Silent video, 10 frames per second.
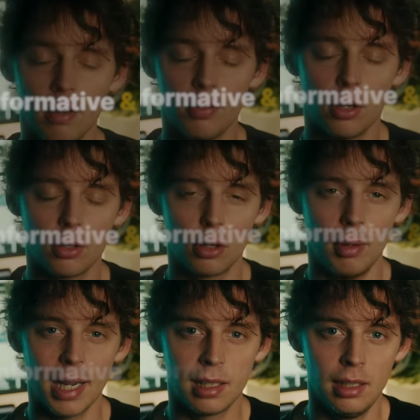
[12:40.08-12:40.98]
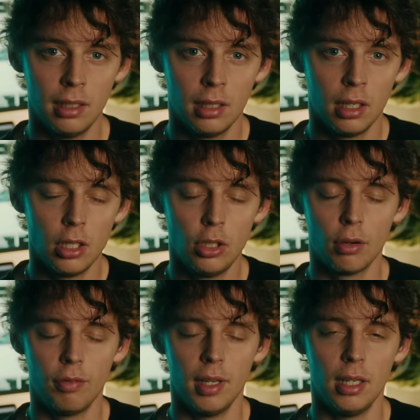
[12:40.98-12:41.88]
if done correctly,
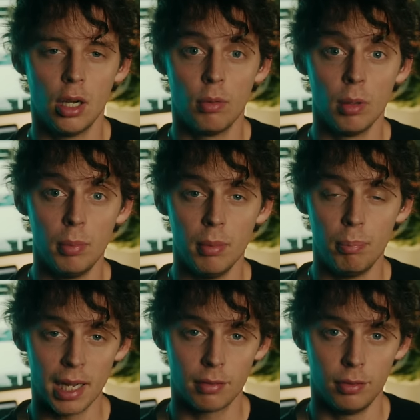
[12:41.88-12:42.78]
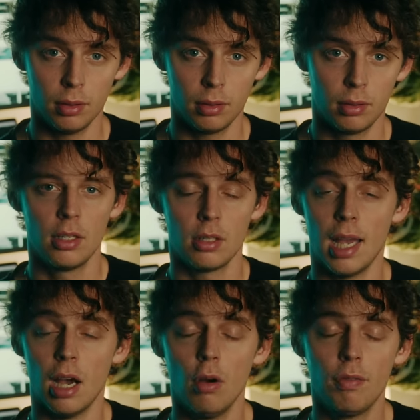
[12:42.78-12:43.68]
your video will be impactful. So
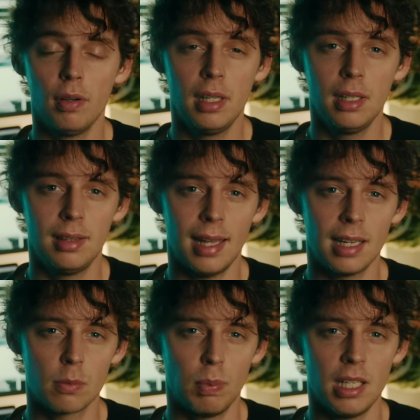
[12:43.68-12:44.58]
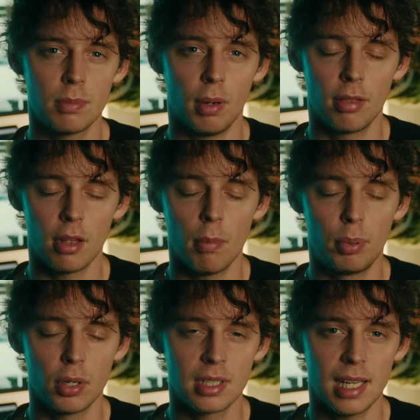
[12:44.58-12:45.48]
yeah, hopefully that explains my thought
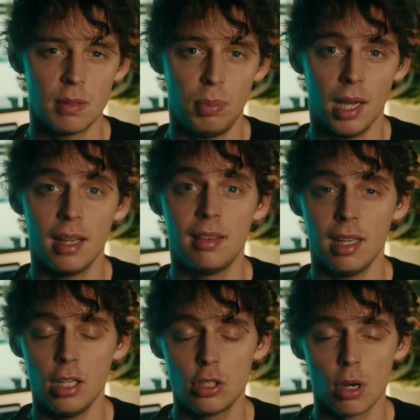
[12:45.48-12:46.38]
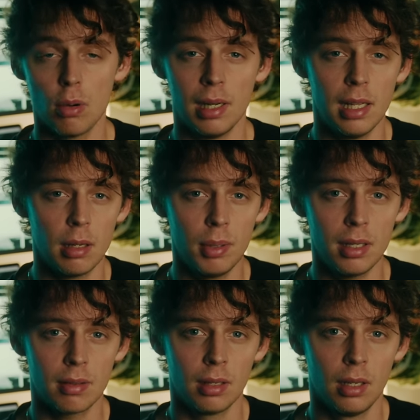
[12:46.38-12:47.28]
process behind the intro a little
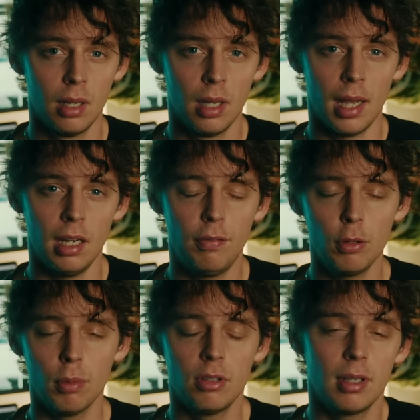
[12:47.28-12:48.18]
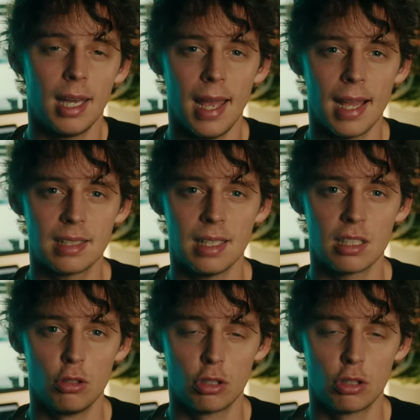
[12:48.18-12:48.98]
bit. And if you want to get access to